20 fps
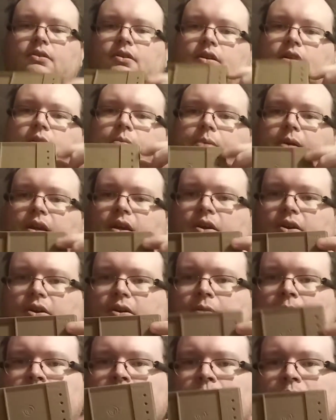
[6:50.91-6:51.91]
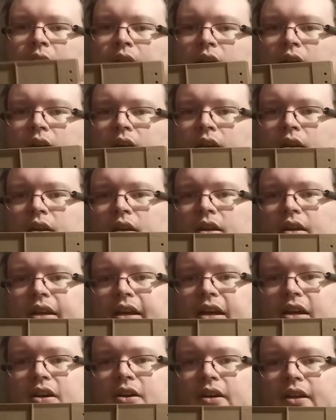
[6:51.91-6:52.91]
up here.
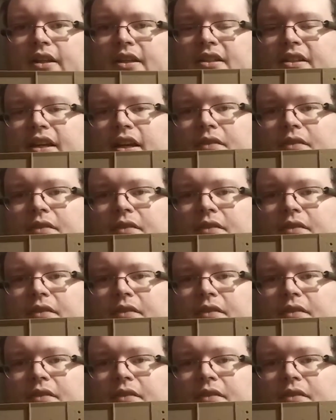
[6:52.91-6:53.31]
Now, instead of